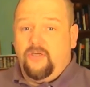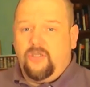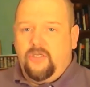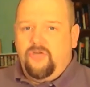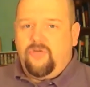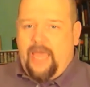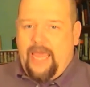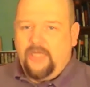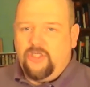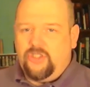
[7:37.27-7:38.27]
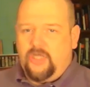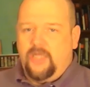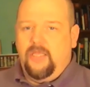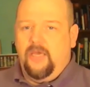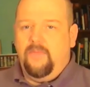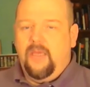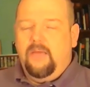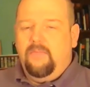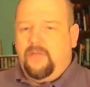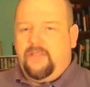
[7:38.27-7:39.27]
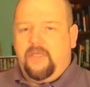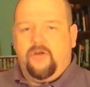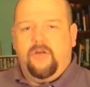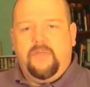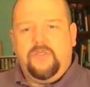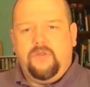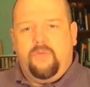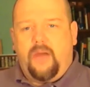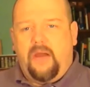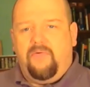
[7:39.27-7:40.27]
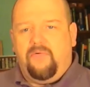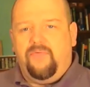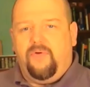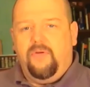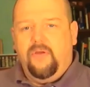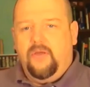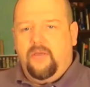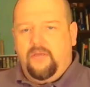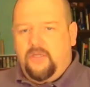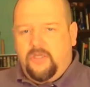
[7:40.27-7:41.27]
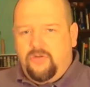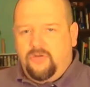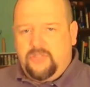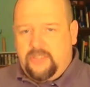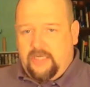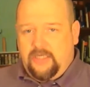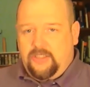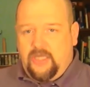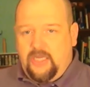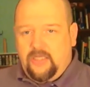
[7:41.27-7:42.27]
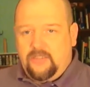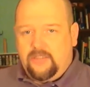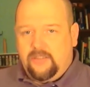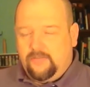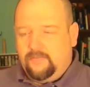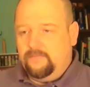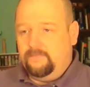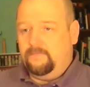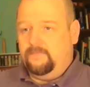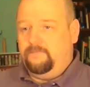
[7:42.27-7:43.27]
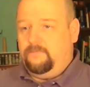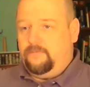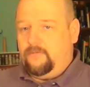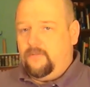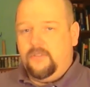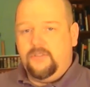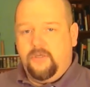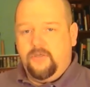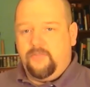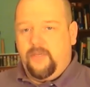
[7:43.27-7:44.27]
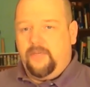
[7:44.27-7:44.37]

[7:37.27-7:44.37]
you can't shun them, but they're going to be so powerful, you don't stand a chance. Excuse me.